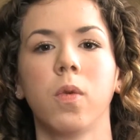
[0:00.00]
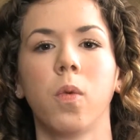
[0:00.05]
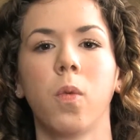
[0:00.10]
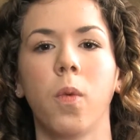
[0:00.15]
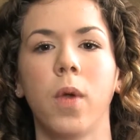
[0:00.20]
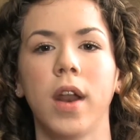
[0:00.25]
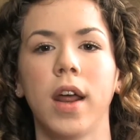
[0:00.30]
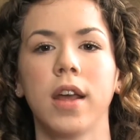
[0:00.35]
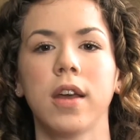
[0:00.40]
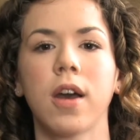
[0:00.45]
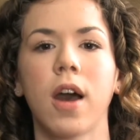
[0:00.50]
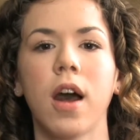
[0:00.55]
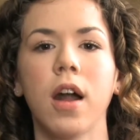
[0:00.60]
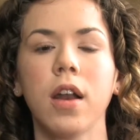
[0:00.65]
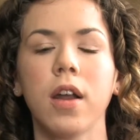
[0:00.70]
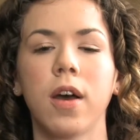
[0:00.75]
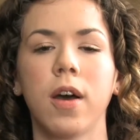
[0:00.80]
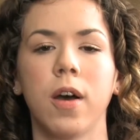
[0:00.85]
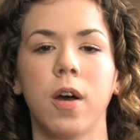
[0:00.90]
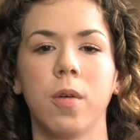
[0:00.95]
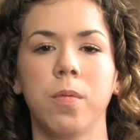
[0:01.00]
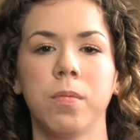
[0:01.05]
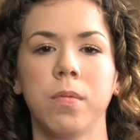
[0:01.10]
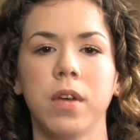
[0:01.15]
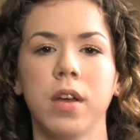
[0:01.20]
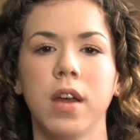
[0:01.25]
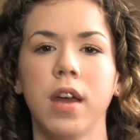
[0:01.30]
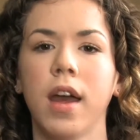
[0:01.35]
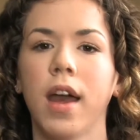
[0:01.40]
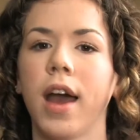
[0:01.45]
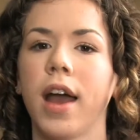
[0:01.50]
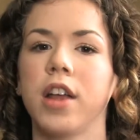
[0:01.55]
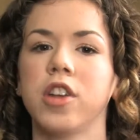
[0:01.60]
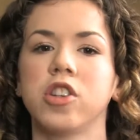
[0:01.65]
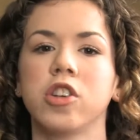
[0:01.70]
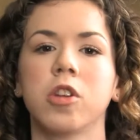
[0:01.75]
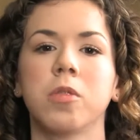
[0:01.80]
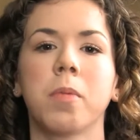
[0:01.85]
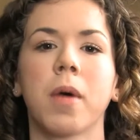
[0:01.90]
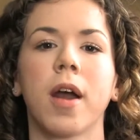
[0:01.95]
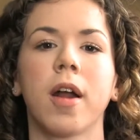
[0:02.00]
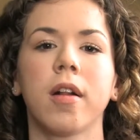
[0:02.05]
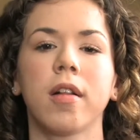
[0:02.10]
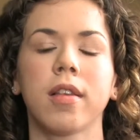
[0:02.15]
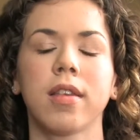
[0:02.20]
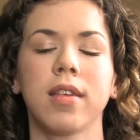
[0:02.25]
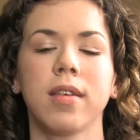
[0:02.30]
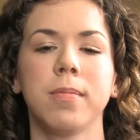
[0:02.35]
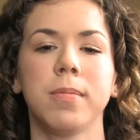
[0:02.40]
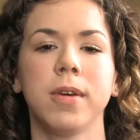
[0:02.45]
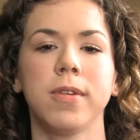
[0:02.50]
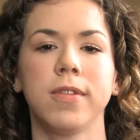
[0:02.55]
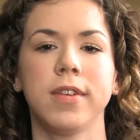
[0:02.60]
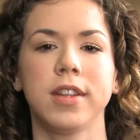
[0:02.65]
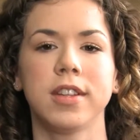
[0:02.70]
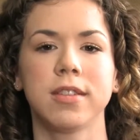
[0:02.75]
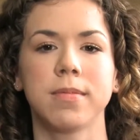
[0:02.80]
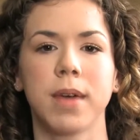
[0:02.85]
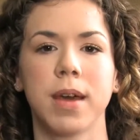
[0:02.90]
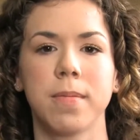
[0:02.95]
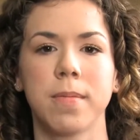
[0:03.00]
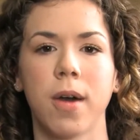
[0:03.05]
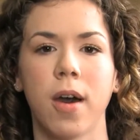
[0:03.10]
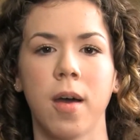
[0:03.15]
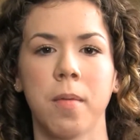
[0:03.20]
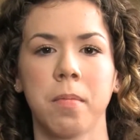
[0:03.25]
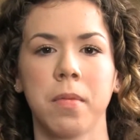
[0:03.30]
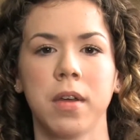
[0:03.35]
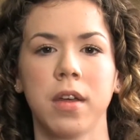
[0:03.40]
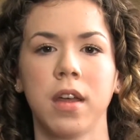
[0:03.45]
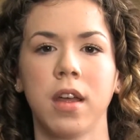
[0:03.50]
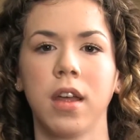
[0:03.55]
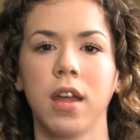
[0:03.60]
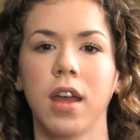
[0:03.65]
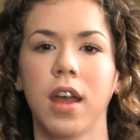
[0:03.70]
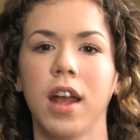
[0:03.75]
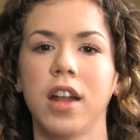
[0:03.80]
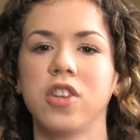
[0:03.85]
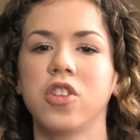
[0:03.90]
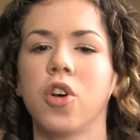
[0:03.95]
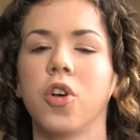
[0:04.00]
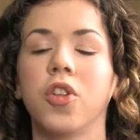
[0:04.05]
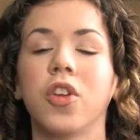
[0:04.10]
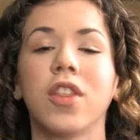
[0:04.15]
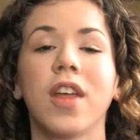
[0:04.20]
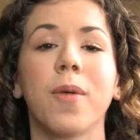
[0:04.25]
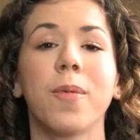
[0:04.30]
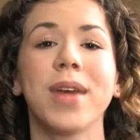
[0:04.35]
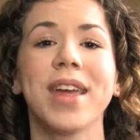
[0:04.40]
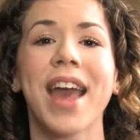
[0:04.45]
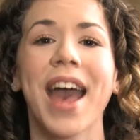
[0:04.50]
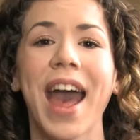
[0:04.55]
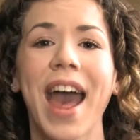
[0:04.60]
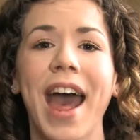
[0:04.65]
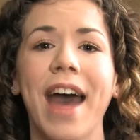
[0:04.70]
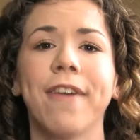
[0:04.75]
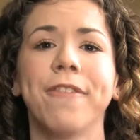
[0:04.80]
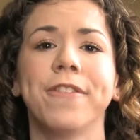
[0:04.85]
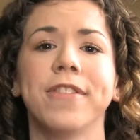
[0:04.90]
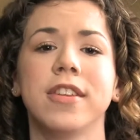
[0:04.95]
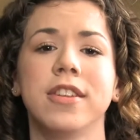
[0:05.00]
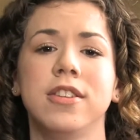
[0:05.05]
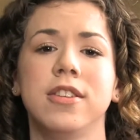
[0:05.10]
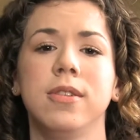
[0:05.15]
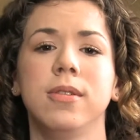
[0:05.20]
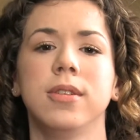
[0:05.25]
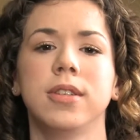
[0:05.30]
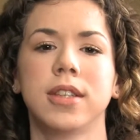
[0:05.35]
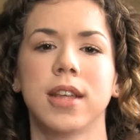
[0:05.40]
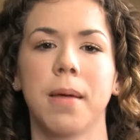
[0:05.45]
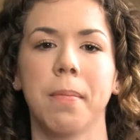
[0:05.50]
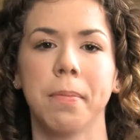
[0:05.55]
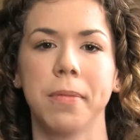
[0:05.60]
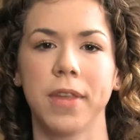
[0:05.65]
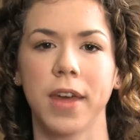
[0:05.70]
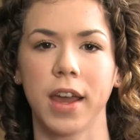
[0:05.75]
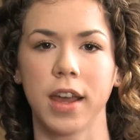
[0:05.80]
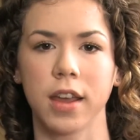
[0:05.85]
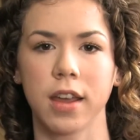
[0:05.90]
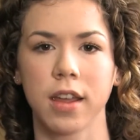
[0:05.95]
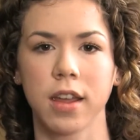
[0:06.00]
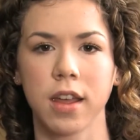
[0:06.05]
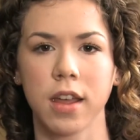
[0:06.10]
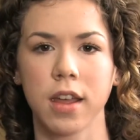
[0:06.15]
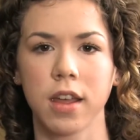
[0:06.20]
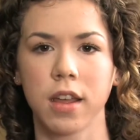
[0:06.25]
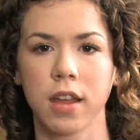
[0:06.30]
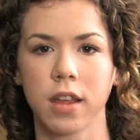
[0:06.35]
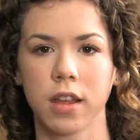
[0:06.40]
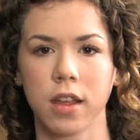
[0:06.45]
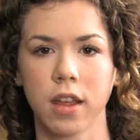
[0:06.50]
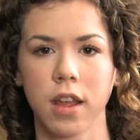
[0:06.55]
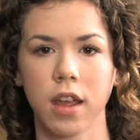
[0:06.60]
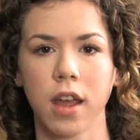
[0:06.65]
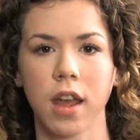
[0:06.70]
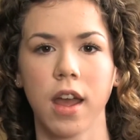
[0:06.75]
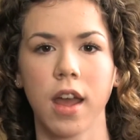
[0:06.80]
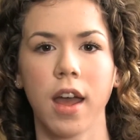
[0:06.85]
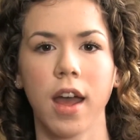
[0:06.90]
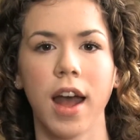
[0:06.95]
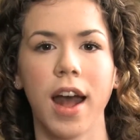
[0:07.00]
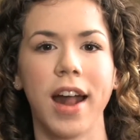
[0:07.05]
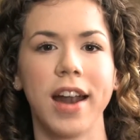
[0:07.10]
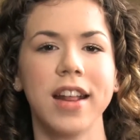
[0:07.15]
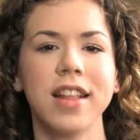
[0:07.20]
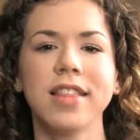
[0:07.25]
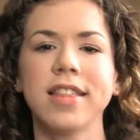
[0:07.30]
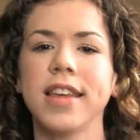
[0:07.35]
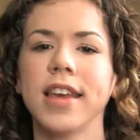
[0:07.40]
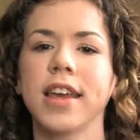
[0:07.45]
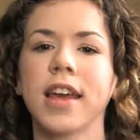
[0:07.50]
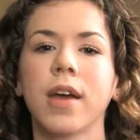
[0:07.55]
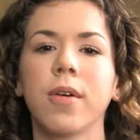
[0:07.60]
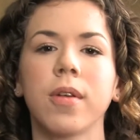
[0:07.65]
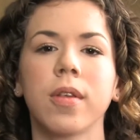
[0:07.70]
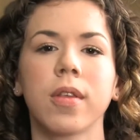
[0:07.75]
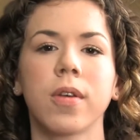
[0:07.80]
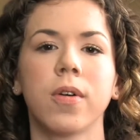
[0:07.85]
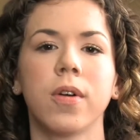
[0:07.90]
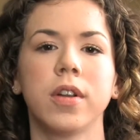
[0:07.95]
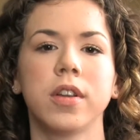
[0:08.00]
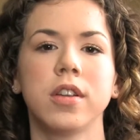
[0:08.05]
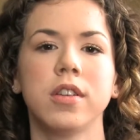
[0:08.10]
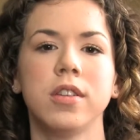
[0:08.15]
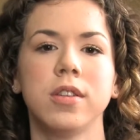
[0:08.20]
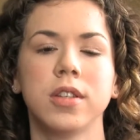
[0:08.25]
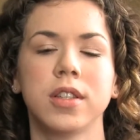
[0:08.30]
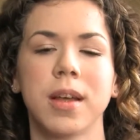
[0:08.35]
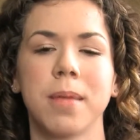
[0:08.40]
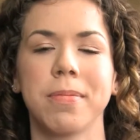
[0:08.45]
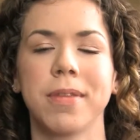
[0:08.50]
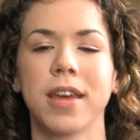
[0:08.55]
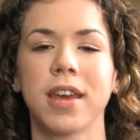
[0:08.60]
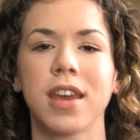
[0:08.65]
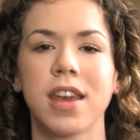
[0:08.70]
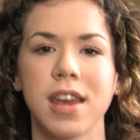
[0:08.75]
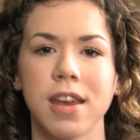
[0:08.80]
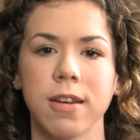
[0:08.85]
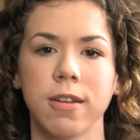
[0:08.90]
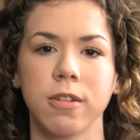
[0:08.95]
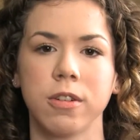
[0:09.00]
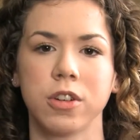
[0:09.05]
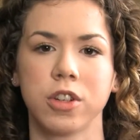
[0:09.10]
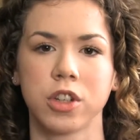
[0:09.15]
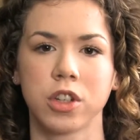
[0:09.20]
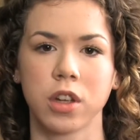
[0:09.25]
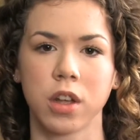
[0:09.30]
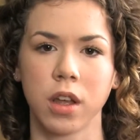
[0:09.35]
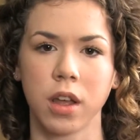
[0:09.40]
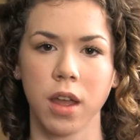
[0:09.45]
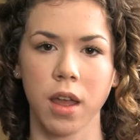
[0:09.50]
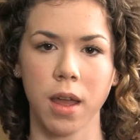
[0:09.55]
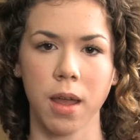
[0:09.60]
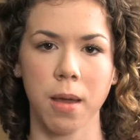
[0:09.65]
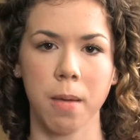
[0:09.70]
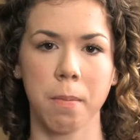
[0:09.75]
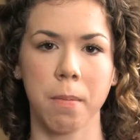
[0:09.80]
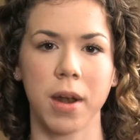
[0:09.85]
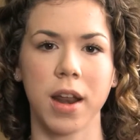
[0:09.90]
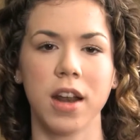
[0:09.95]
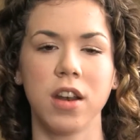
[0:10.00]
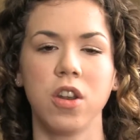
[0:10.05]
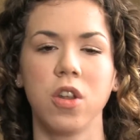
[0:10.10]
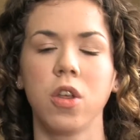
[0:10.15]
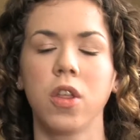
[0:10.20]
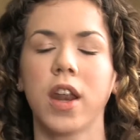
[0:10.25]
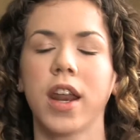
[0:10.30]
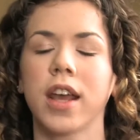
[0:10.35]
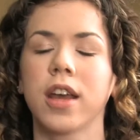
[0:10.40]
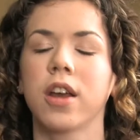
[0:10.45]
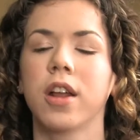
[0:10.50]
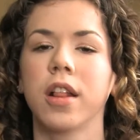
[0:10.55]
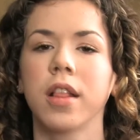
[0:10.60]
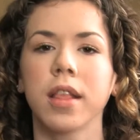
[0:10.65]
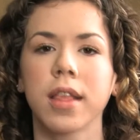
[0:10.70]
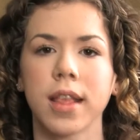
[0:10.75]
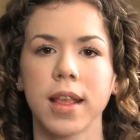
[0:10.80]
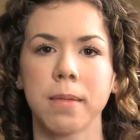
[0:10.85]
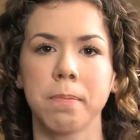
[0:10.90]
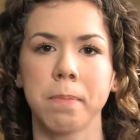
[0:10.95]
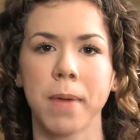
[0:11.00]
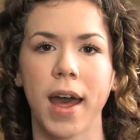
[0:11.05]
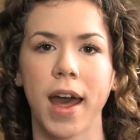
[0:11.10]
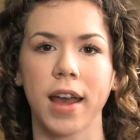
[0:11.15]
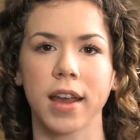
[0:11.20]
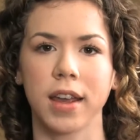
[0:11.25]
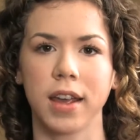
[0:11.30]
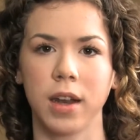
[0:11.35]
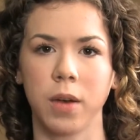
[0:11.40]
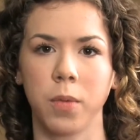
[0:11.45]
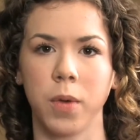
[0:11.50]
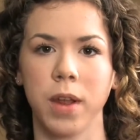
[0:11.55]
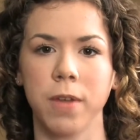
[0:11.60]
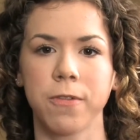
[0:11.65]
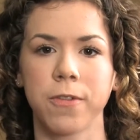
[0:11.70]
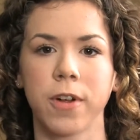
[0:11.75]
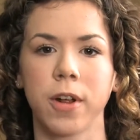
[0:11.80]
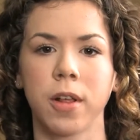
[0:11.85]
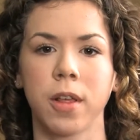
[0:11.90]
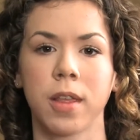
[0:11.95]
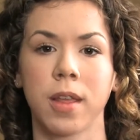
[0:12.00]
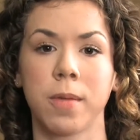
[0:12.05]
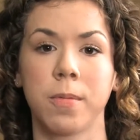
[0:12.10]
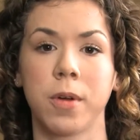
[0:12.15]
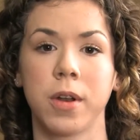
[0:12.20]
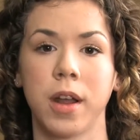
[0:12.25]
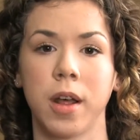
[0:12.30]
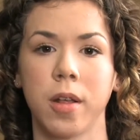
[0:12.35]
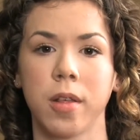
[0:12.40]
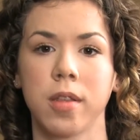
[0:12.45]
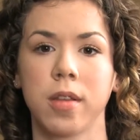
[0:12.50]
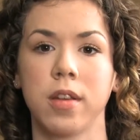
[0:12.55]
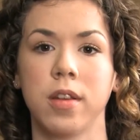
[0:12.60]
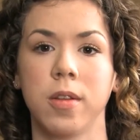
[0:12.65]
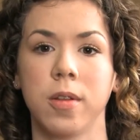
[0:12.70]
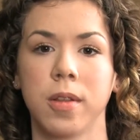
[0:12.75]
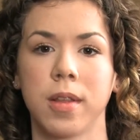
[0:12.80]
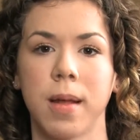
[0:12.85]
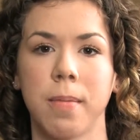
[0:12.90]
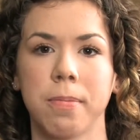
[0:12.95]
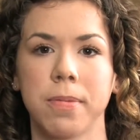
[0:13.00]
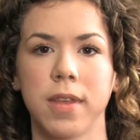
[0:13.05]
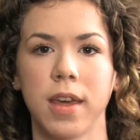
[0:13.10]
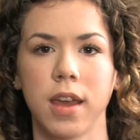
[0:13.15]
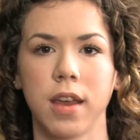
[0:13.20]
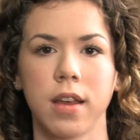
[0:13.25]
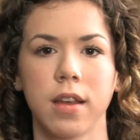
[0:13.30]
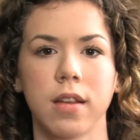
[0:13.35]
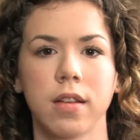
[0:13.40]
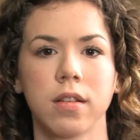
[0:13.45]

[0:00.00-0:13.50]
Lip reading: When I got home, I showed parts of the movie to my mom and told her that we have to do something. I didn't think I was going to do something huge, but I knew that I couldn't sit back and wait for someone else to do something.